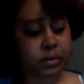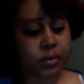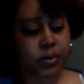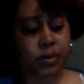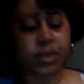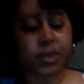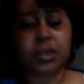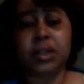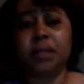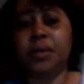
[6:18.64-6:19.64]
from this
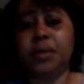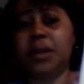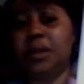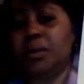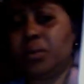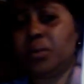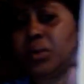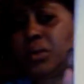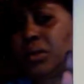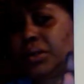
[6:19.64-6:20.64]
company,
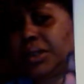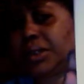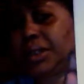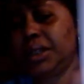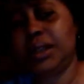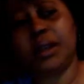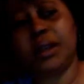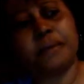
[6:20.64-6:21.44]
Royalty,